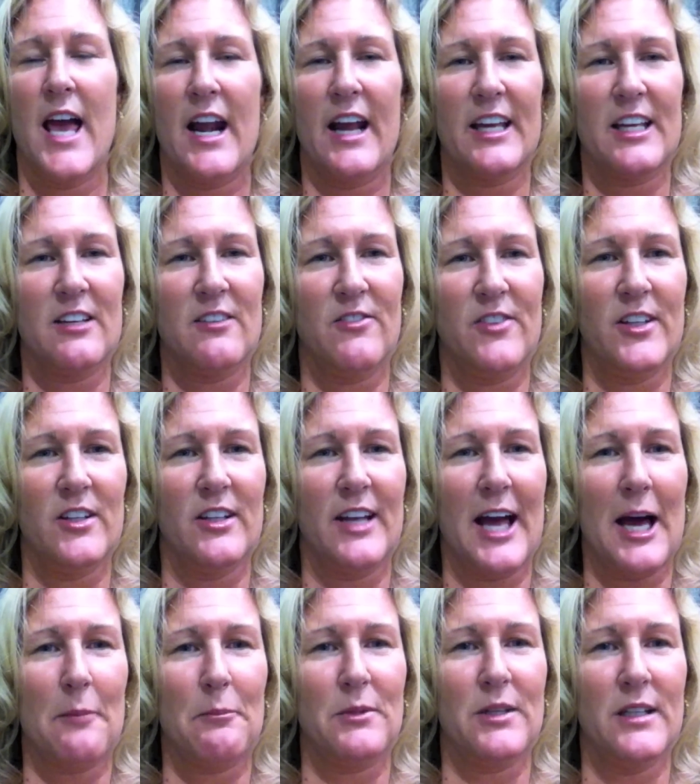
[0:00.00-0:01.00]
and i can feel it
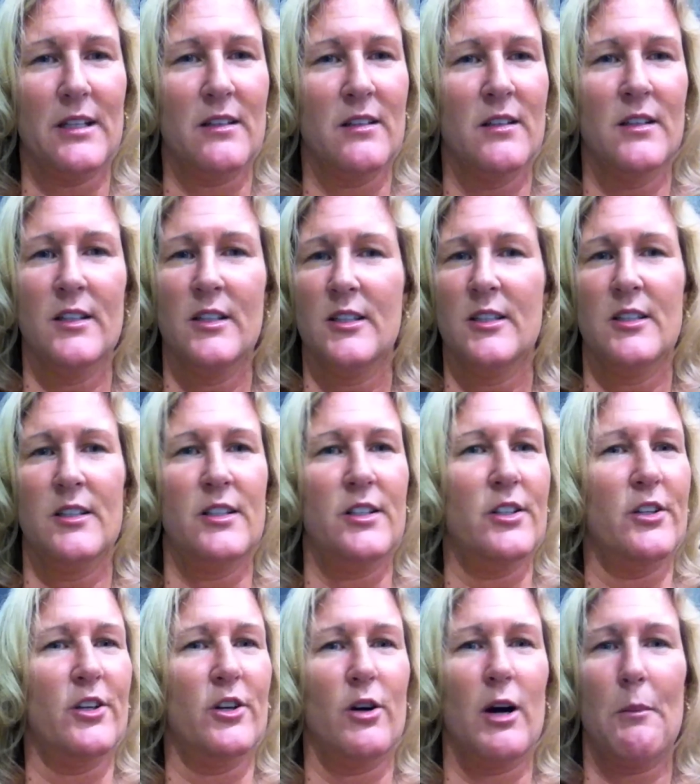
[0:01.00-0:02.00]
happening
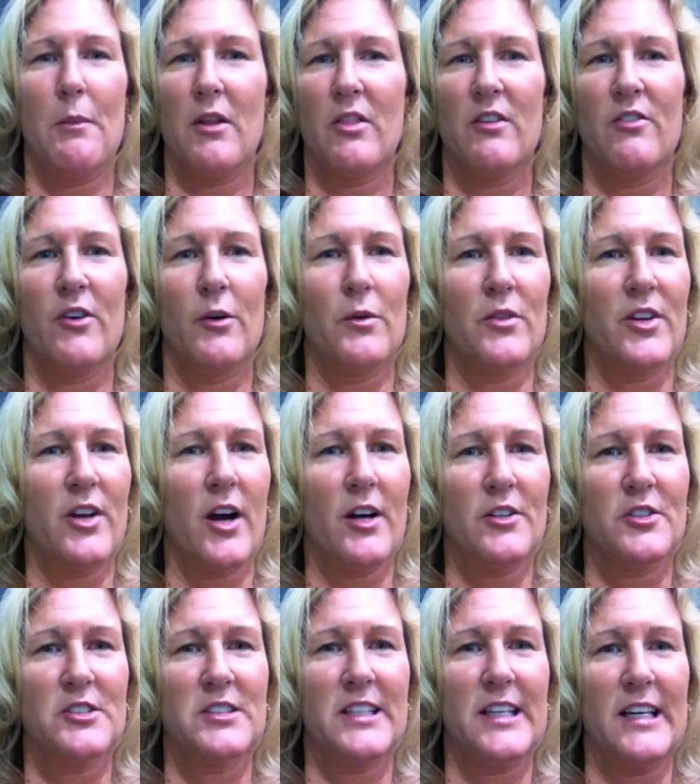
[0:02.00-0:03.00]
you know i'm on the phone with the
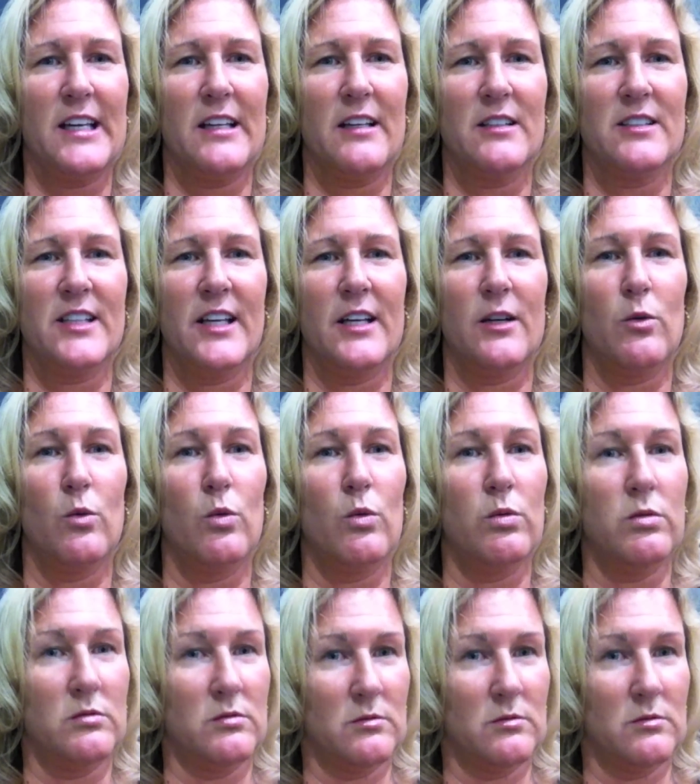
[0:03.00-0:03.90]
doctors again saying